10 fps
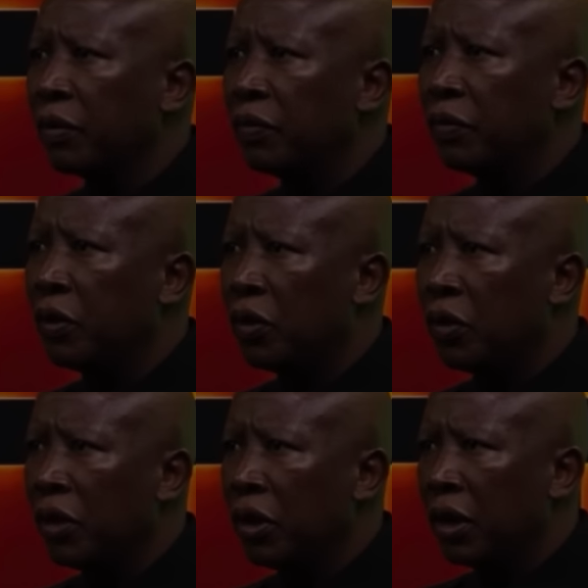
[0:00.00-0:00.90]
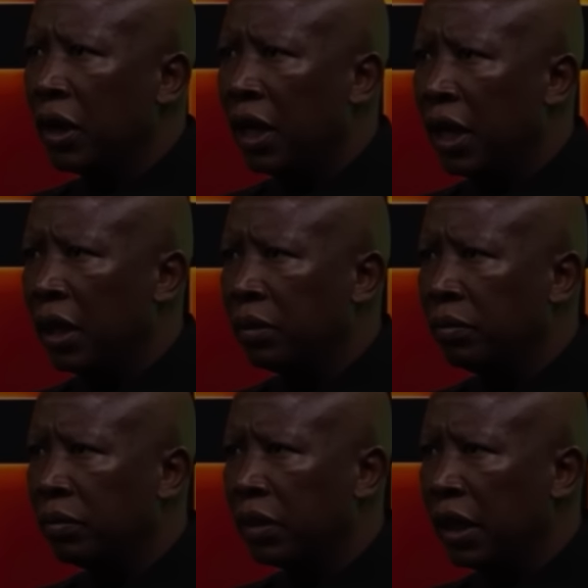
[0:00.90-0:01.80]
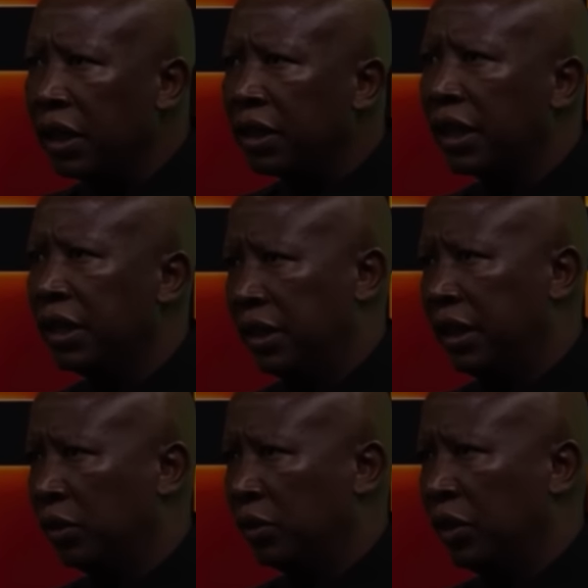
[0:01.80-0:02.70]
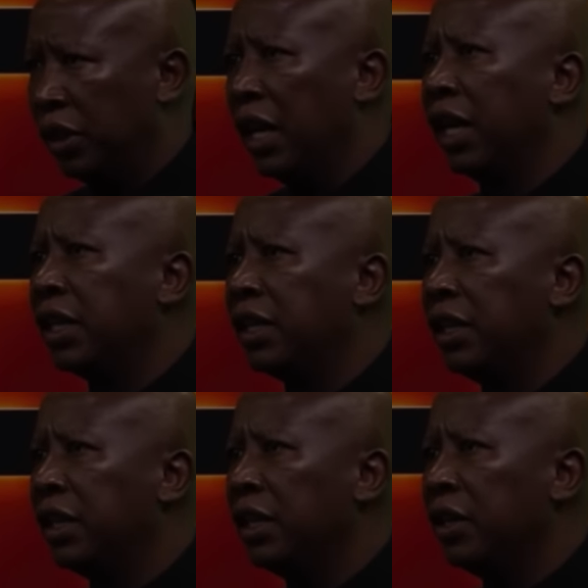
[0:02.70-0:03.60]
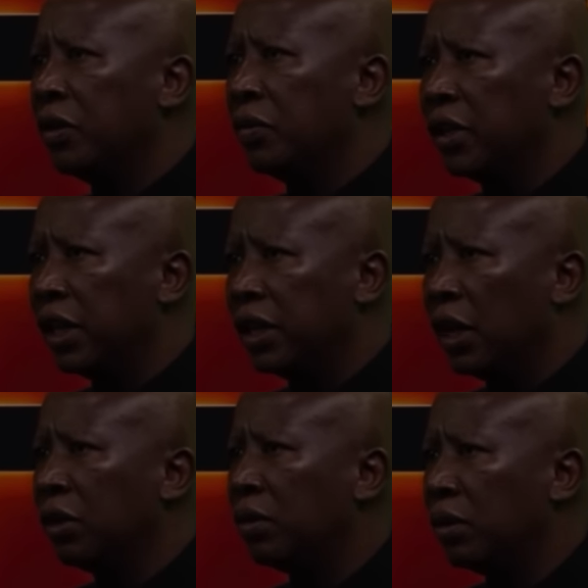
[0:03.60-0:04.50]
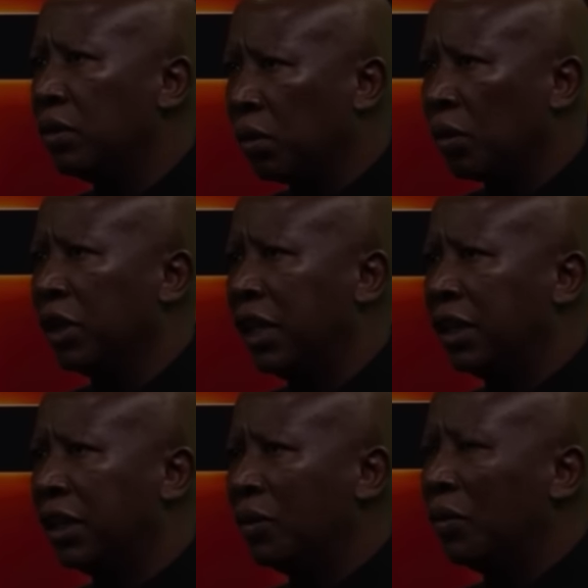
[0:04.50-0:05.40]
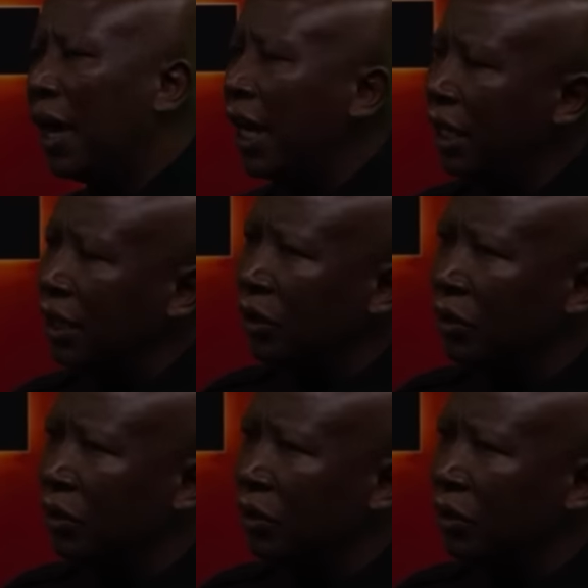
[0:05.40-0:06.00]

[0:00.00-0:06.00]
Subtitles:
for international solidarity with the downtrodden? Why do